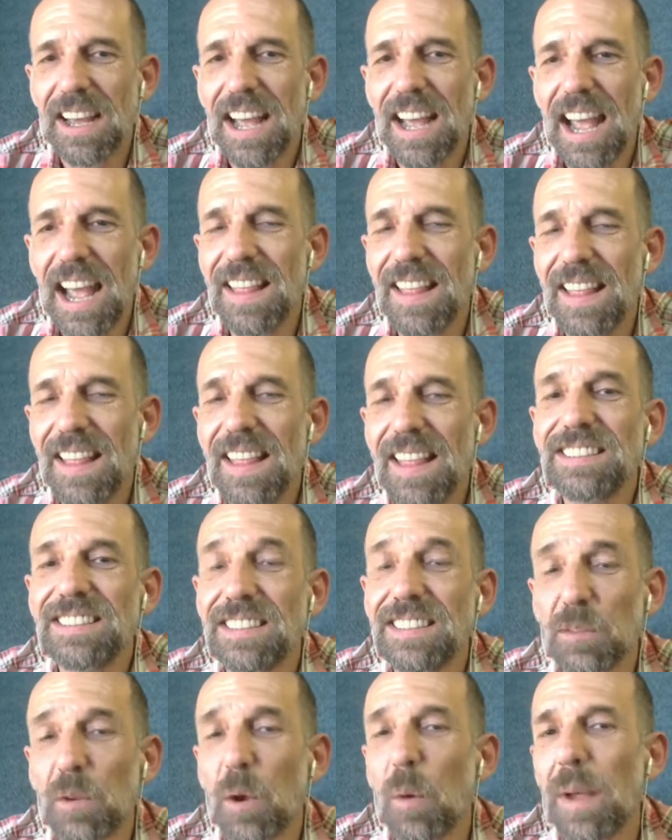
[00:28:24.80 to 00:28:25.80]
And then she
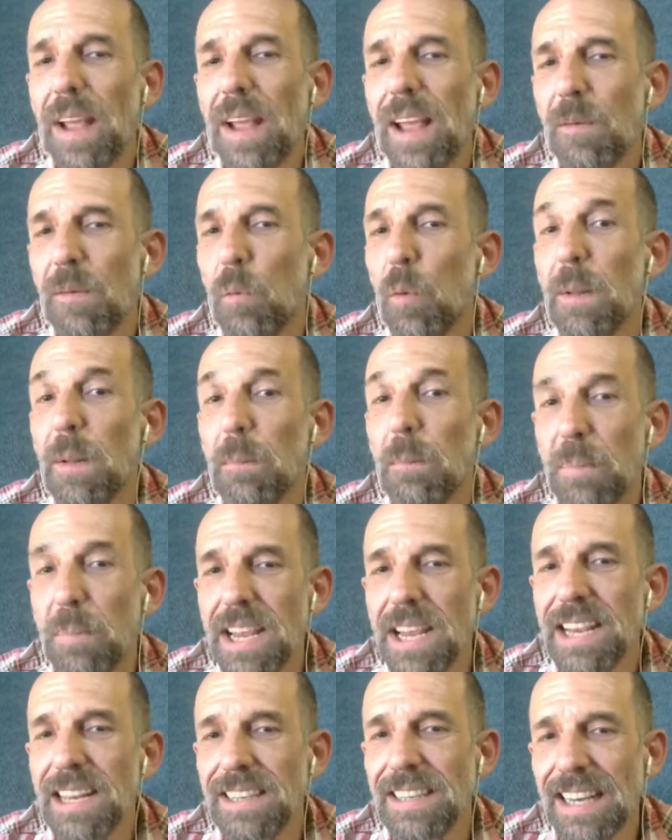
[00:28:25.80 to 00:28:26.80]
says, "So would it
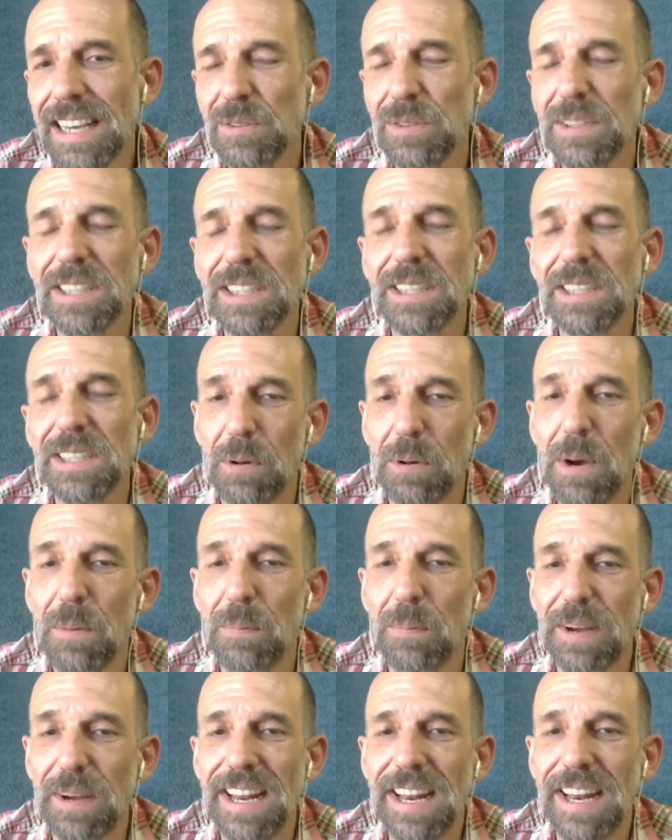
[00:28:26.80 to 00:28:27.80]
be contextually
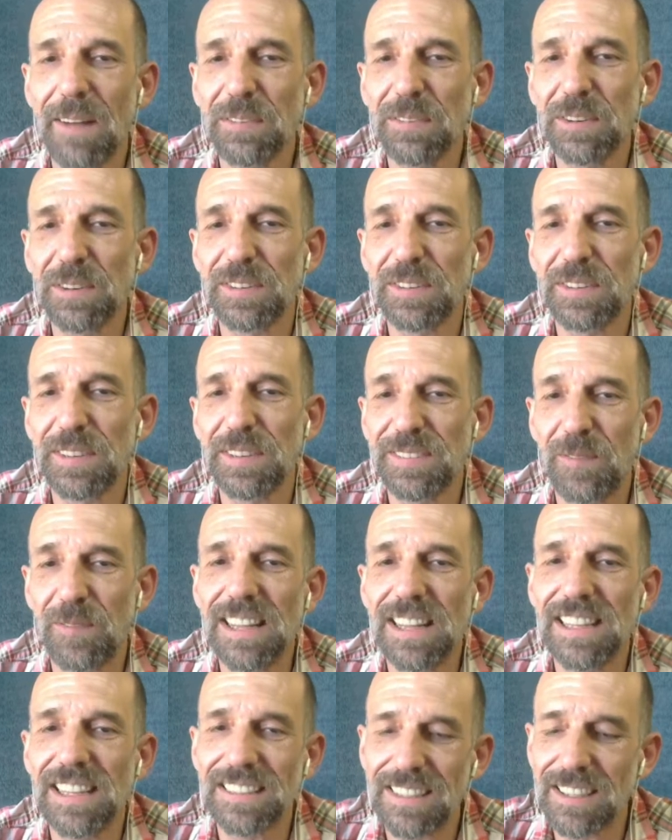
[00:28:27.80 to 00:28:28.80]
appropriate?" After she
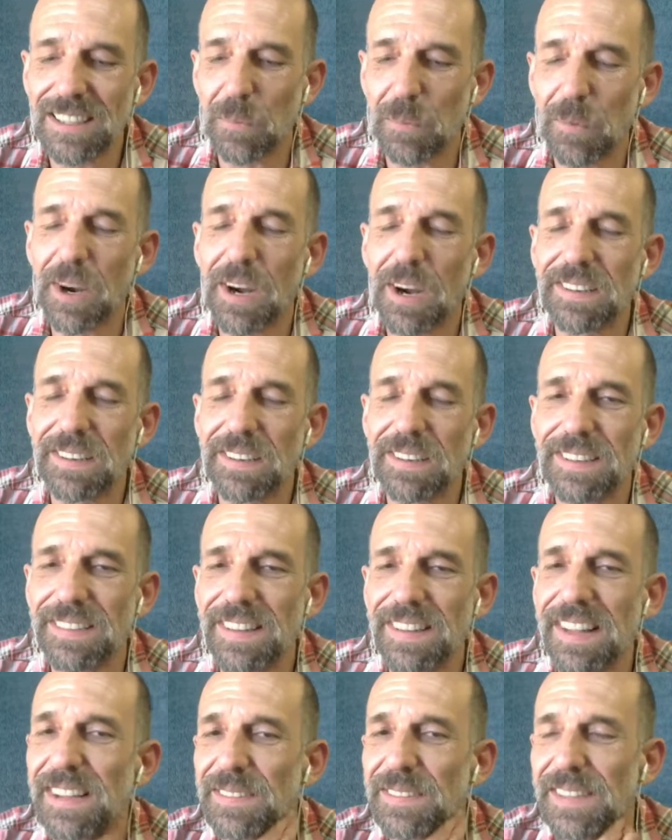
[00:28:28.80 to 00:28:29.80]
finally says the words, she
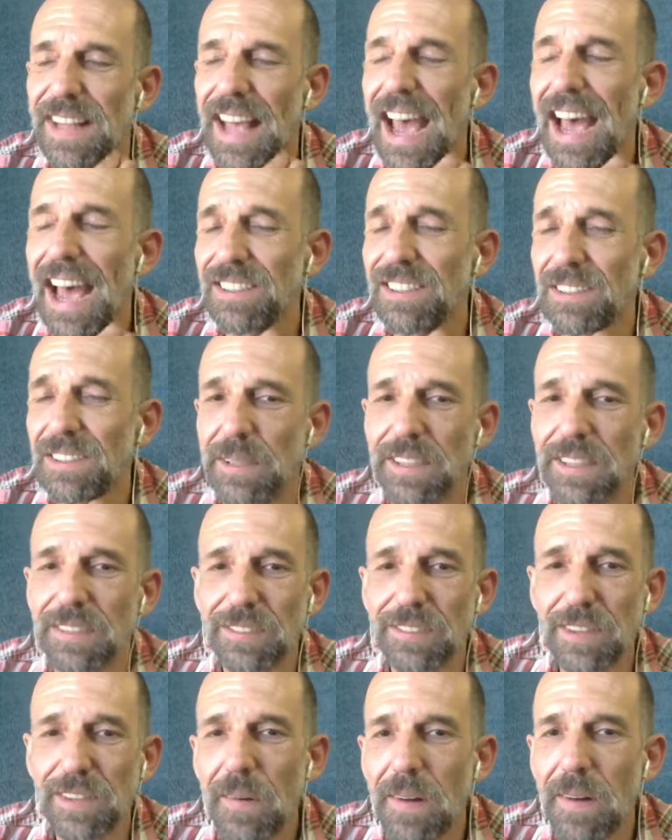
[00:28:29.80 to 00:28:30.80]
then asked me,
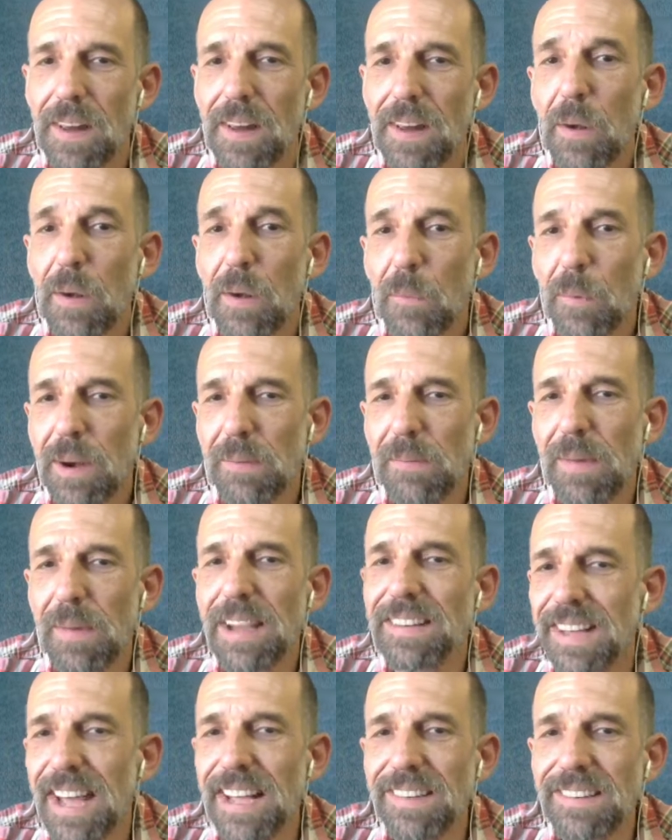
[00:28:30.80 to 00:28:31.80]
"So would it make
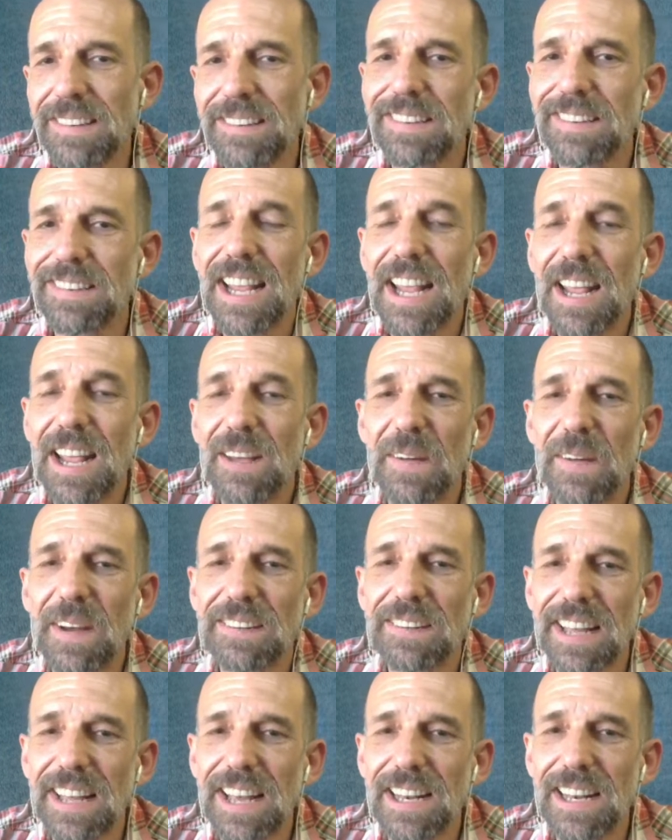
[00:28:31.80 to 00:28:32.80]
sense if I
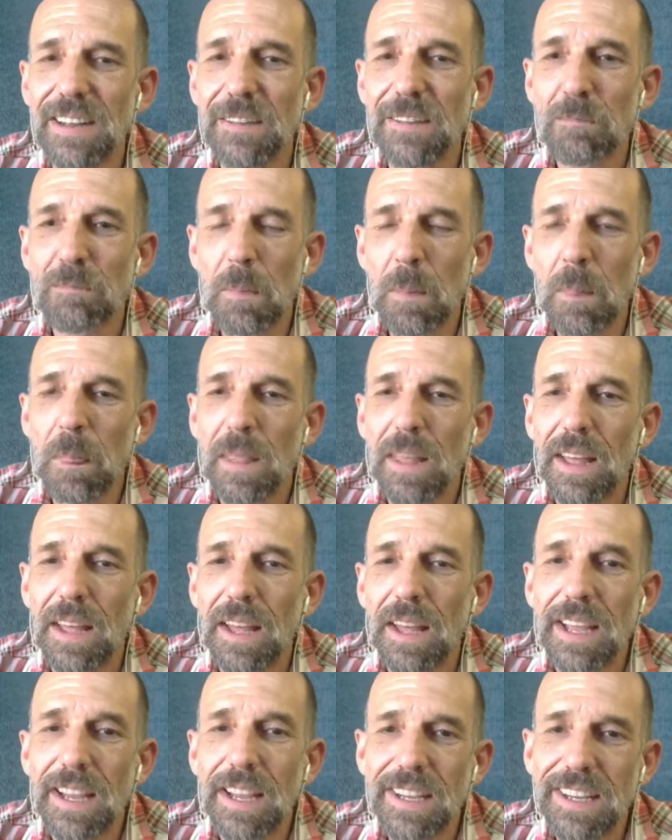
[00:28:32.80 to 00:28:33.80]
said,
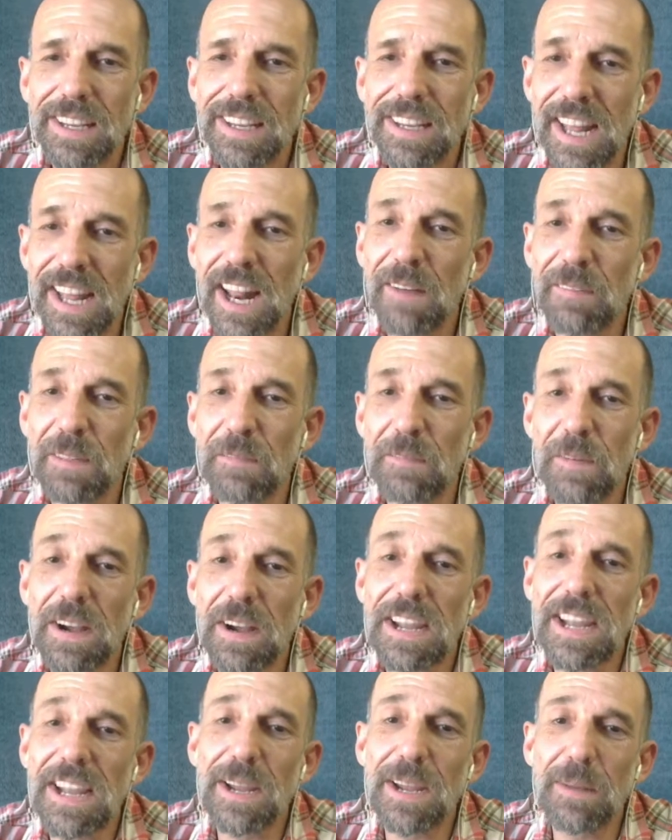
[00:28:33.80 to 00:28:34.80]
'Get off the
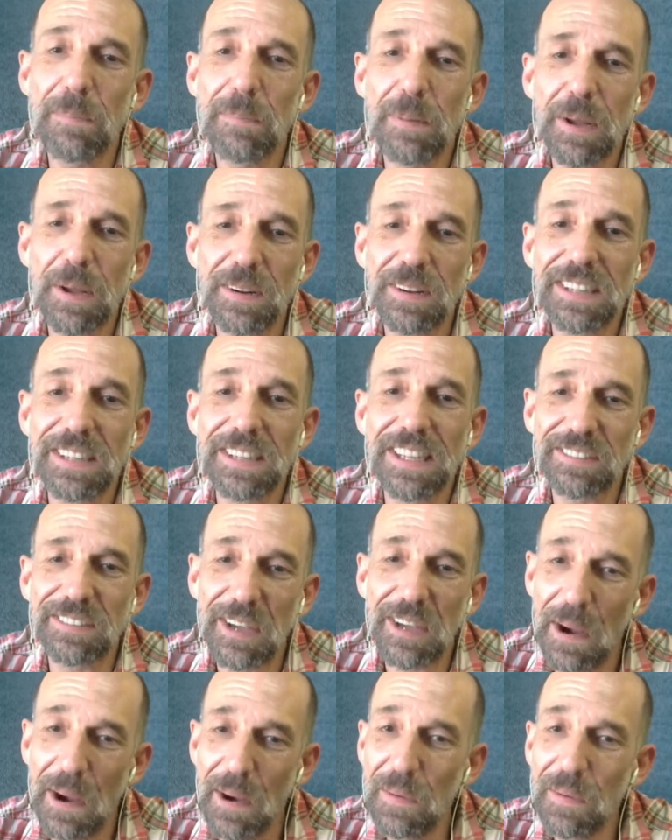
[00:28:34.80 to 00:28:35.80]
fucking computer and let's
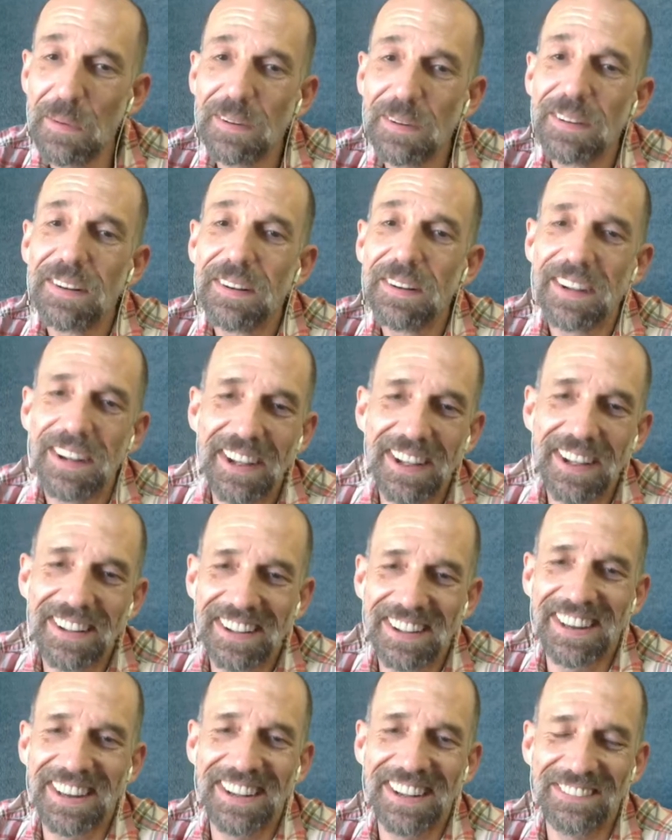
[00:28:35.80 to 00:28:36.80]
go'?"
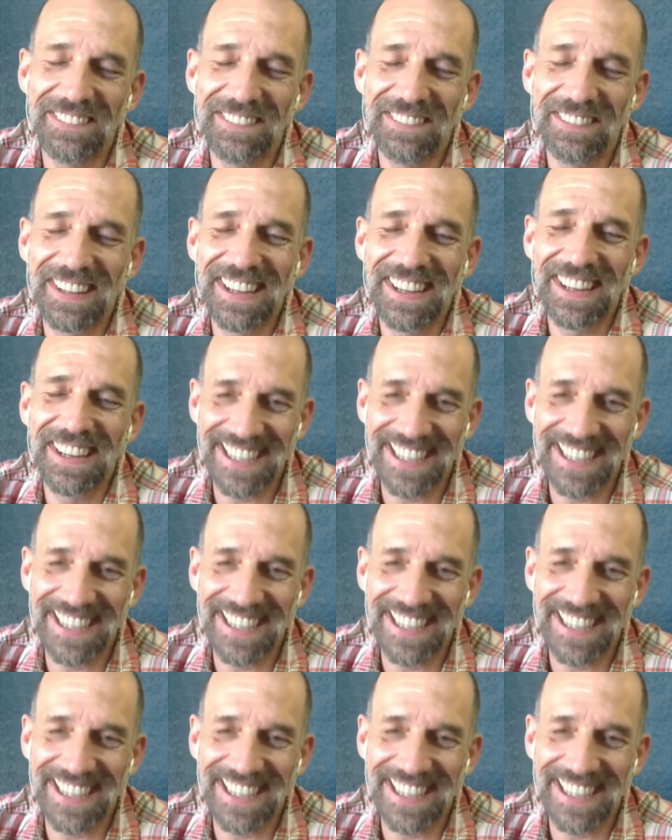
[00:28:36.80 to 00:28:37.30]
And I'm like,